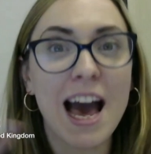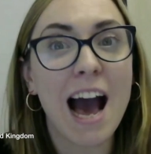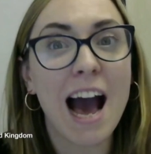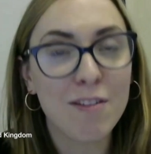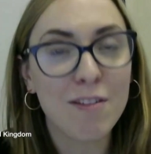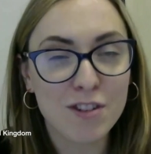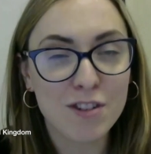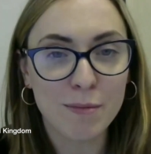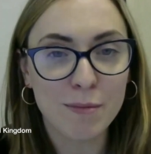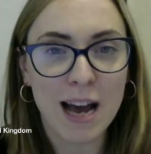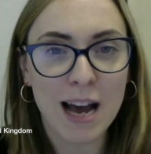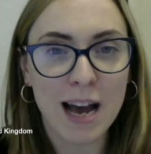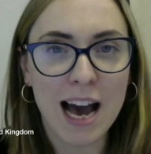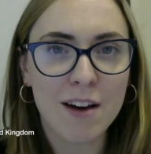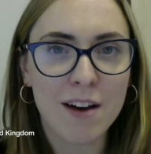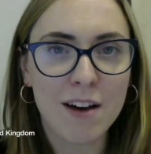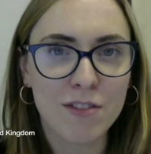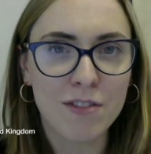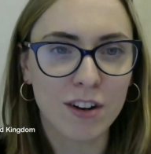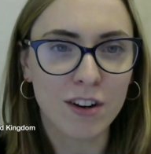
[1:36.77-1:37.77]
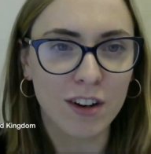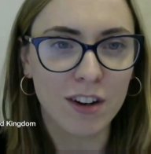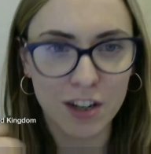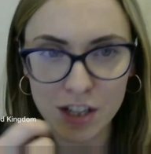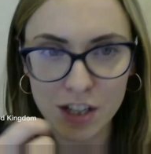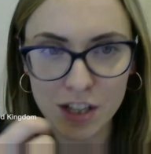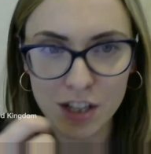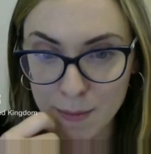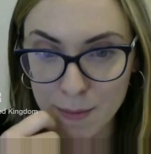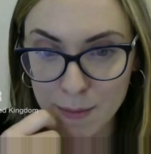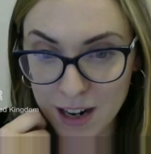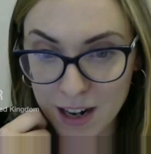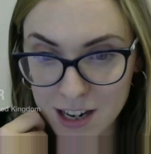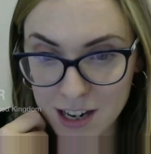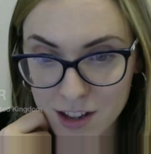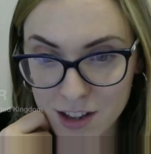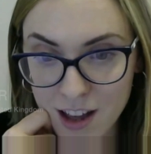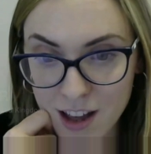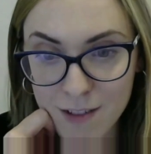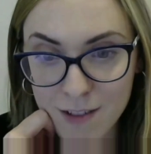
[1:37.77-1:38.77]
aftermath or just coming
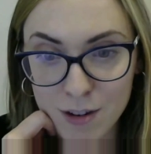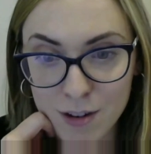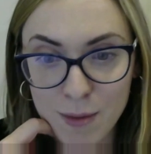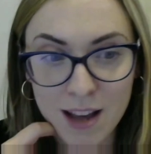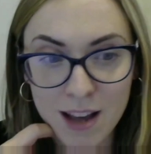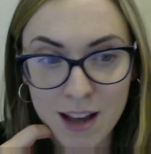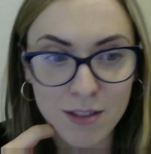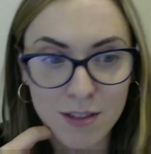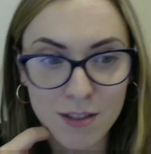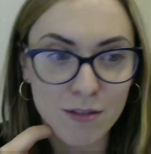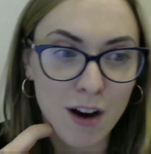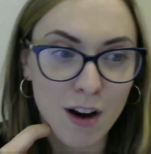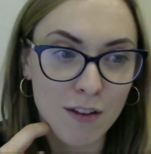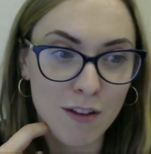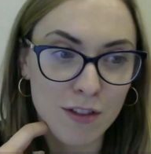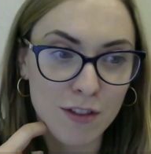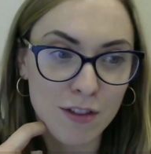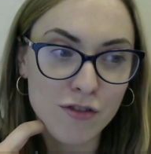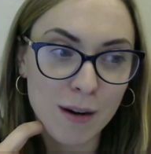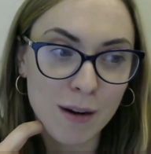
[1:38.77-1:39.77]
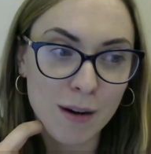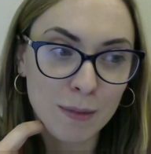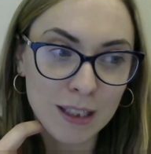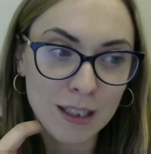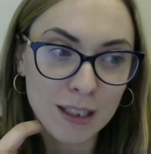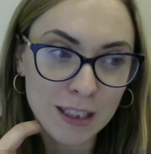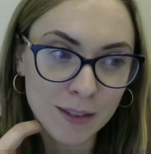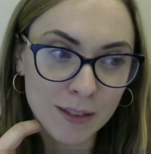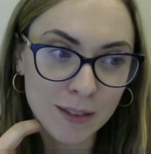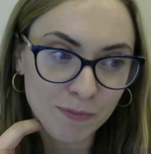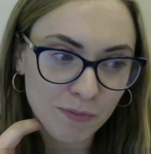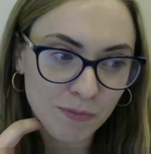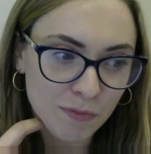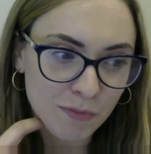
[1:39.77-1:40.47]
into the aftermath of the Troubles.